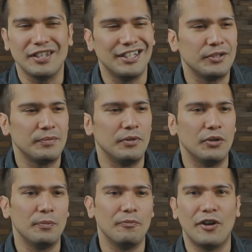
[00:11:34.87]
It's,
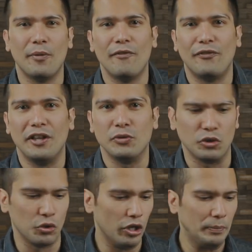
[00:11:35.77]
one of my friends was
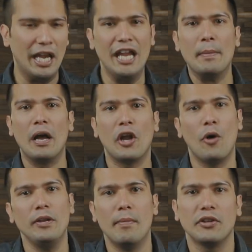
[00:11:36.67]
showing me, hey man, how
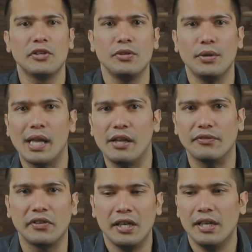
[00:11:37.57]
many matches do you
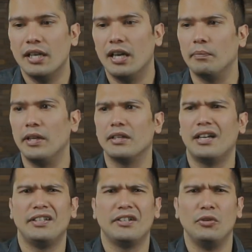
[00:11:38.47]
have? I'm like,
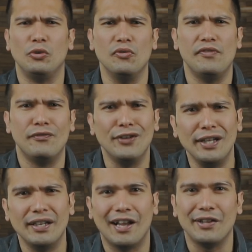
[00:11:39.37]
I think around
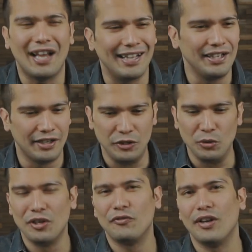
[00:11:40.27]
250. And I think I
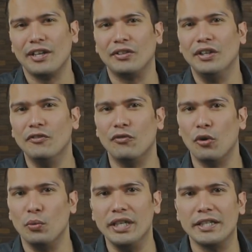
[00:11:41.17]
used it for like 3 to
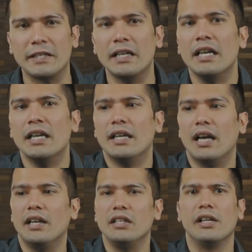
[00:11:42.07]
4 weeks.
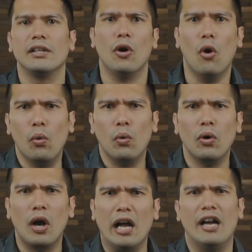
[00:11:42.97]
And he's like,
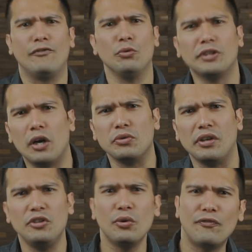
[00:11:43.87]
oh, I have 2,000
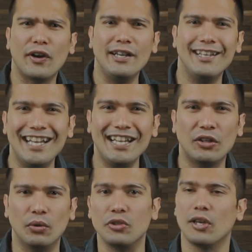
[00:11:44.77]
and you're a fucking dating
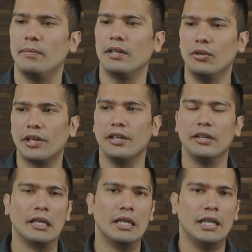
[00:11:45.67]
coach. I'm like, okay,
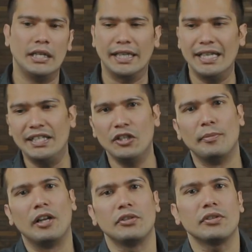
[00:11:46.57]
can I see your
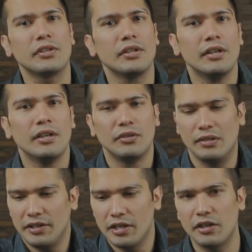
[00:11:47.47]
matches? He's
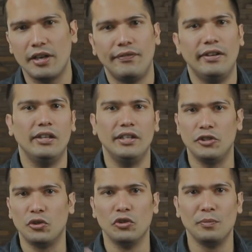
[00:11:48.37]
like, yeah, definitely. He
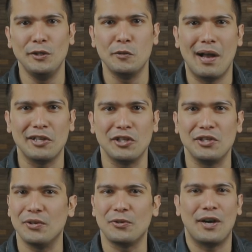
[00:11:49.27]
shows me his matches,
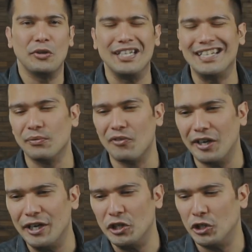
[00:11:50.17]
trying to seek some
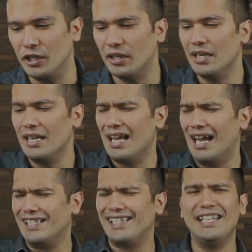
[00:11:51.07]
validation.
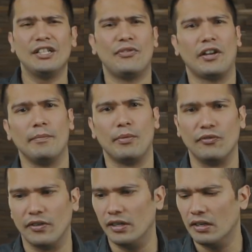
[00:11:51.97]
I see his fucking
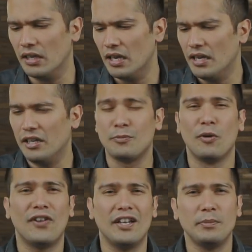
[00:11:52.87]
profile. His
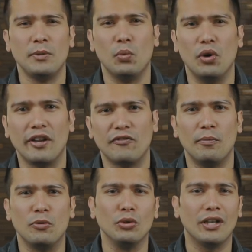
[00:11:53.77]
profile has been working
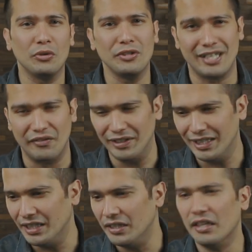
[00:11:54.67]
from
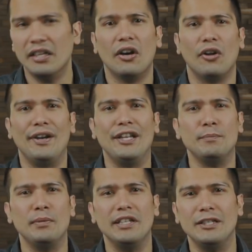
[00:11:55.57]
2017. Alright, he's
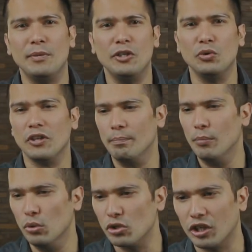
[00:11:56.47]
been using
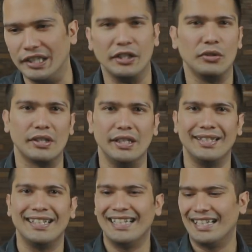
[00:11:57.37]
Boost continuously,
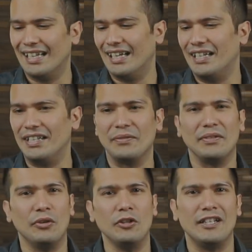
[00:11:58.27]
and
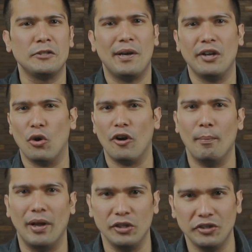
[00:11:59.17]
he spent a lot of
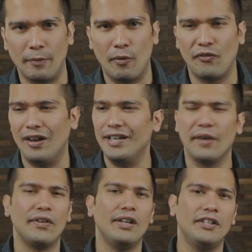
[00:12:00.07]
money on that profile.
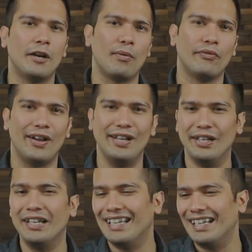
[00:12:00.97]
Definitely, that
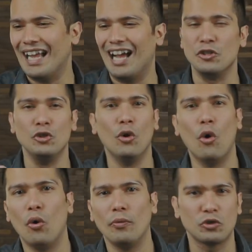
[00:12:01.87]
profile has
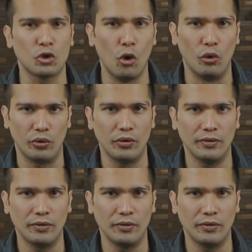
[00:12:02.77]
no score.